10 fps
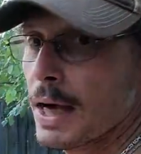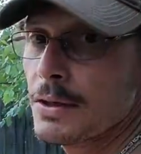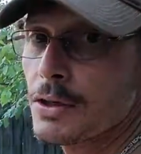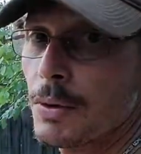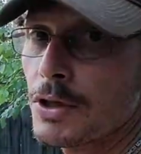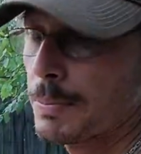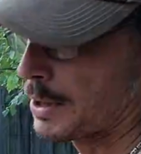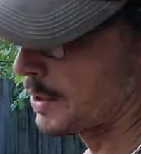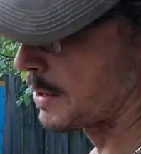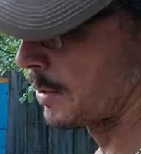than squish a
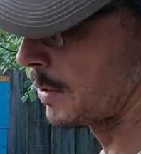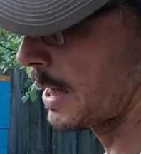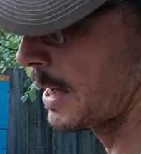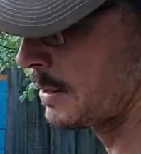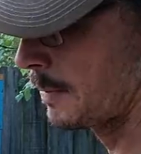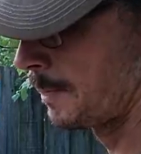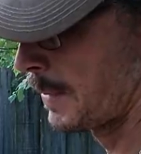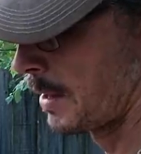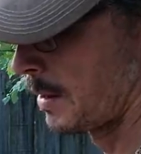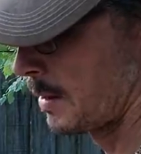bunch of these little guys.
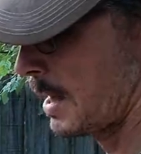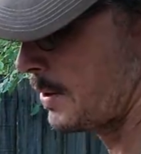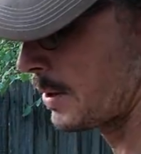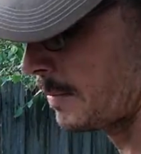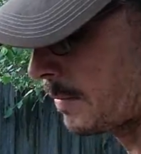Actually,